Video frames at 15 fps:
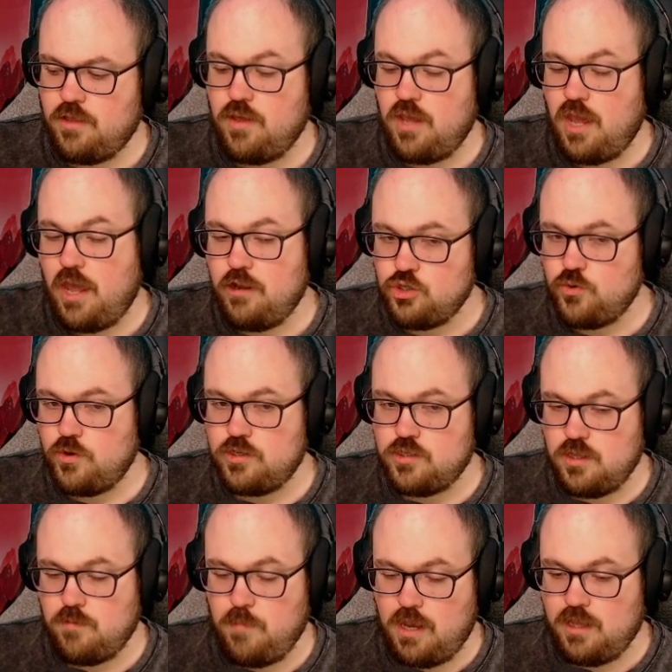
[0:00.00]
like the entry
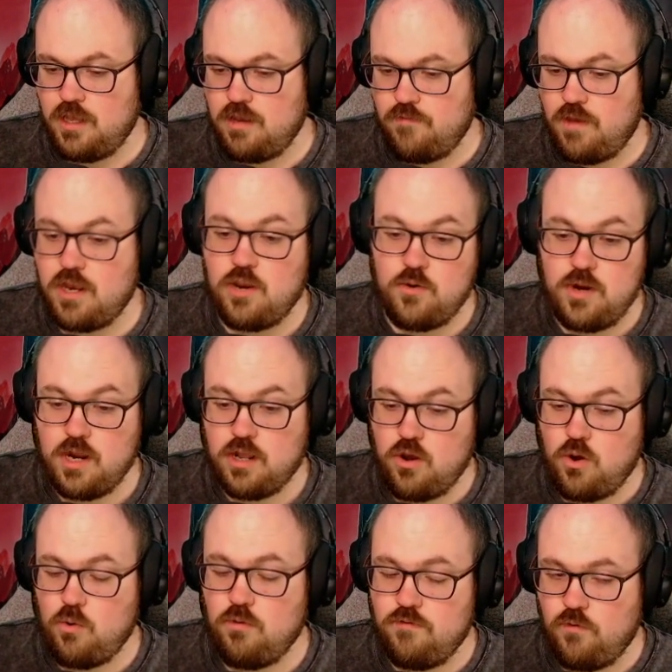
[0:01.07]
to the melee event. You need a
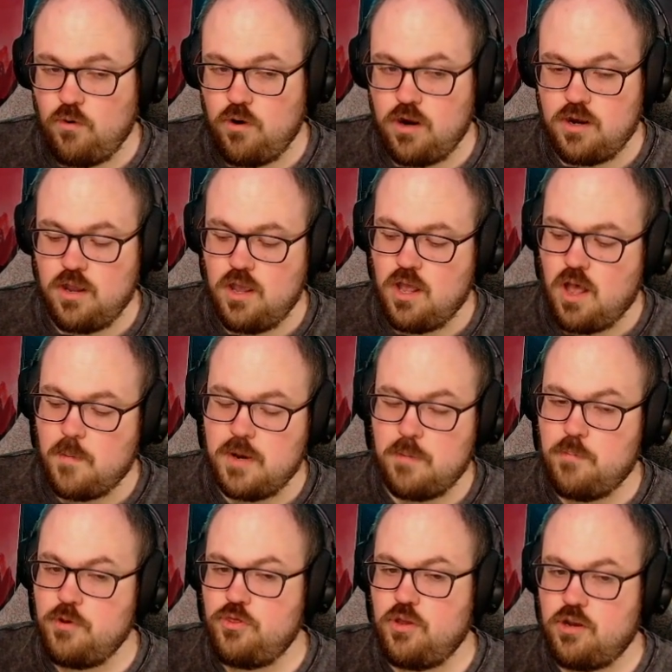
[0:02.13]
code for it. I'm going
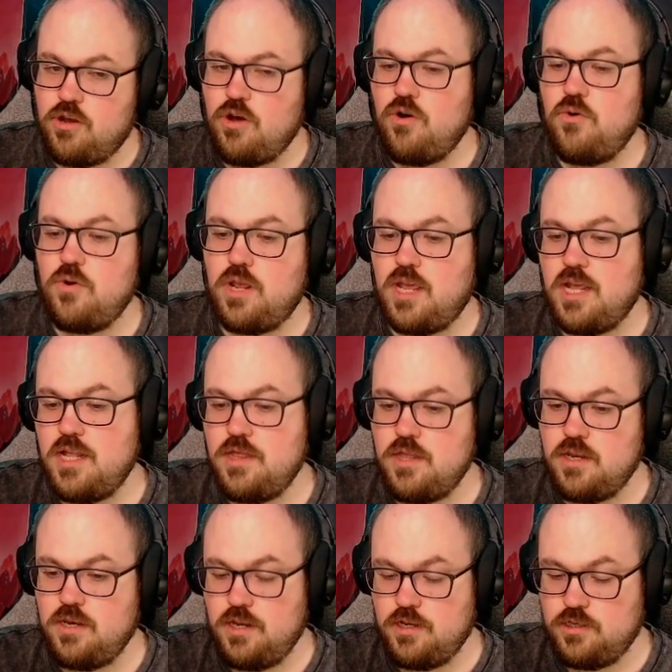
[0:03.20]
to put the code
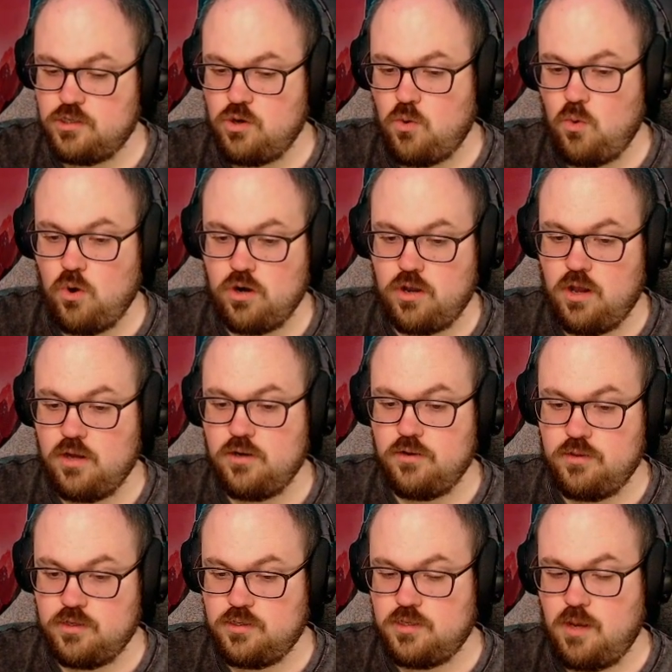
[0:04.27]
in the Discord
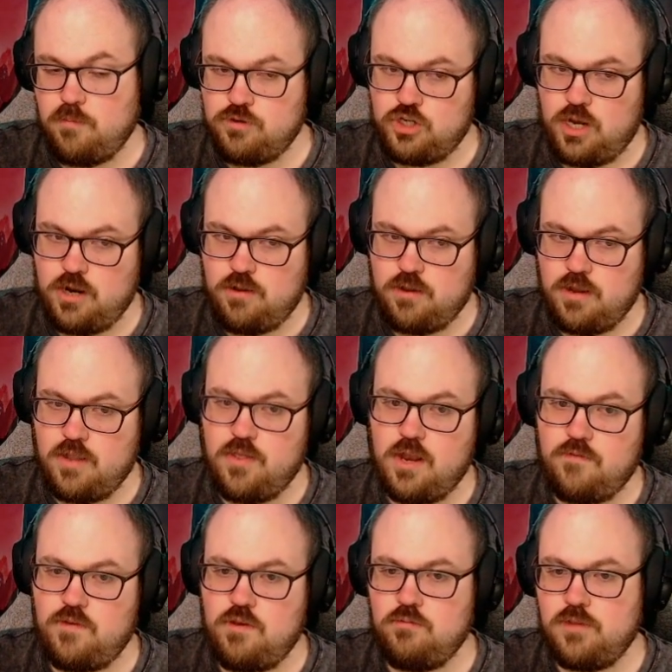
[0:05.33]
under the sub channel, and
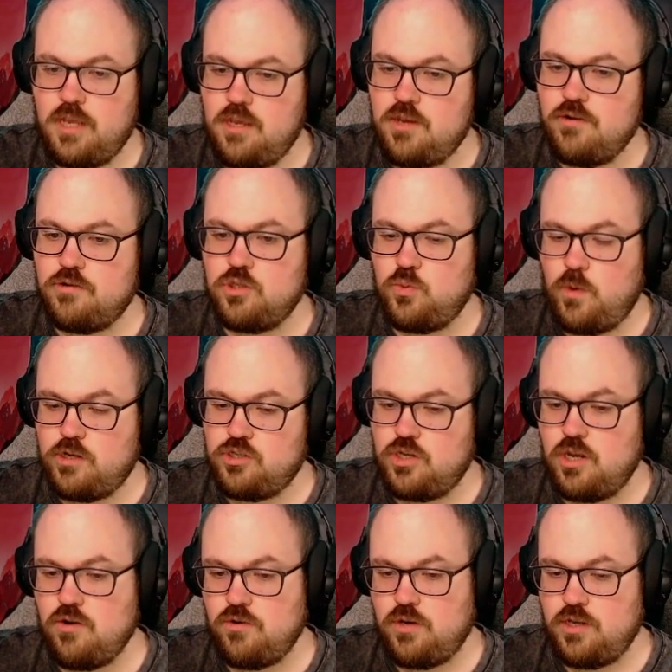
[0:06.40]
then if you link your
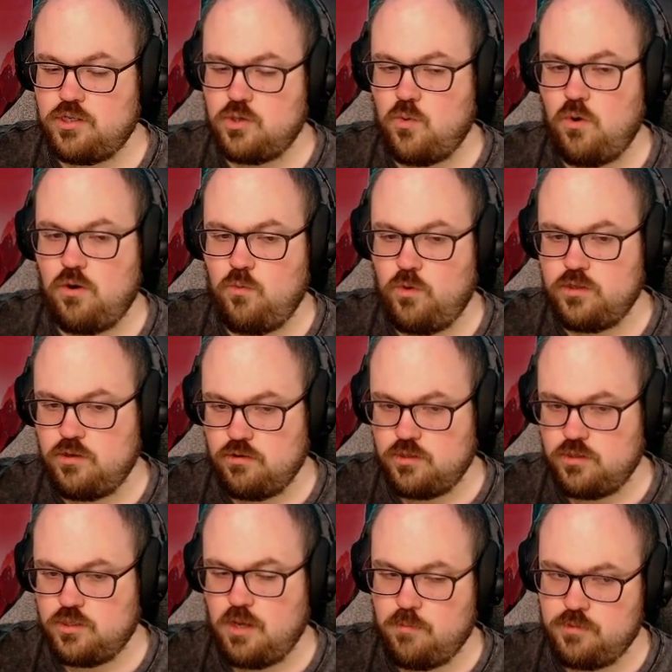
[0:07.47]
Twitch to your Discord once
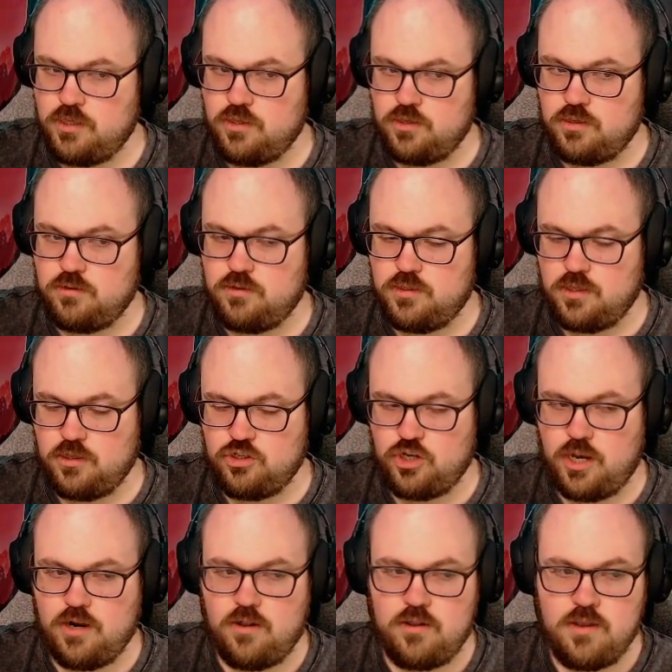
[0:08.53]
you're sub to the to the
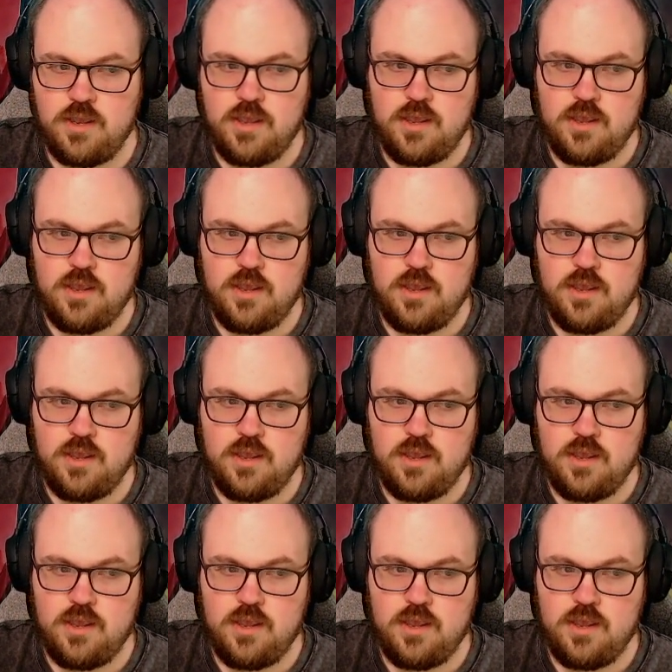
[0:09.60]
channel,